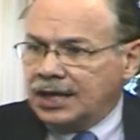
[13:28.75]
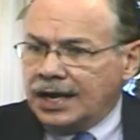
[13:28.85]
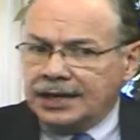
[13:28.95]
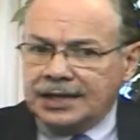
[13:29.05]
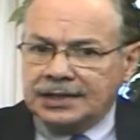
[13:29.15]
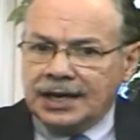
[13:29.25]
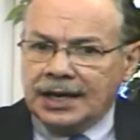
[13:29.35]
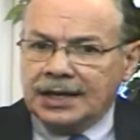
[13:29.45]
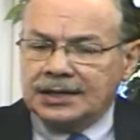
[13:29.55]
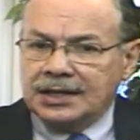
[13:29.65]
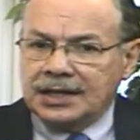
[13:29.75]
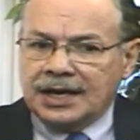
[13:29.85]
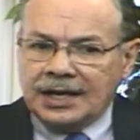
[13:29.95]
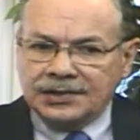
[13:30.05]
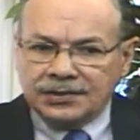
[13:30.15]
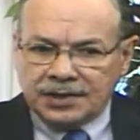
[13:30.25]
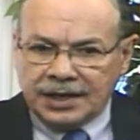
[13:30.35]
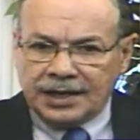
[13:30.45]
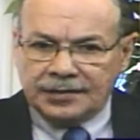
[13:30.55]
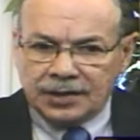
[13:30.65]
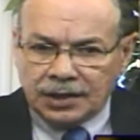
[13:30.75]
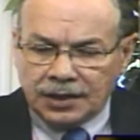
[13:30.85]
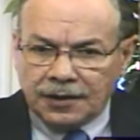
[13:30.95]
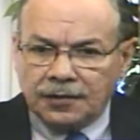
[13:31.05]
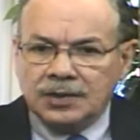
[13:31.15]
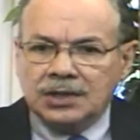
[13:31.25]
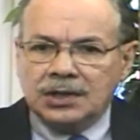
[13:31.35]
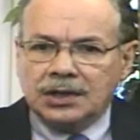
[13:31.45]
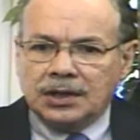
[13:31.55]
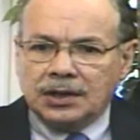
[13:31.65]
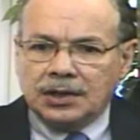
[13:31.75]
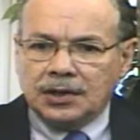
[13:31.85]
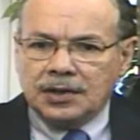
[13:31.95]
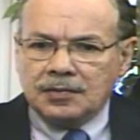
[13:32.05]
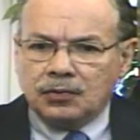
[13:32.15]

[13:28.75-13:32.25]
And, it, and, and the council can uh, uh,